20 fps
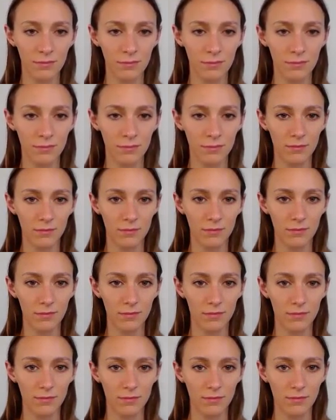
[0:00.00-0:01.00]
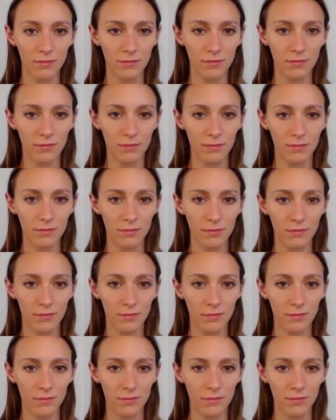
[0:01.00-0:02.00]

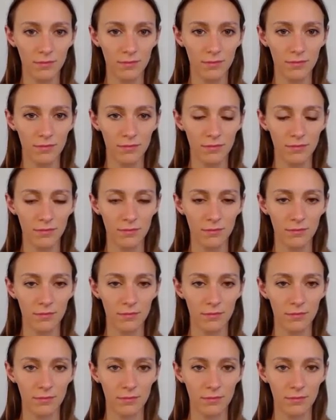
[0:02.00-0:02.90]
This person isn't speaking.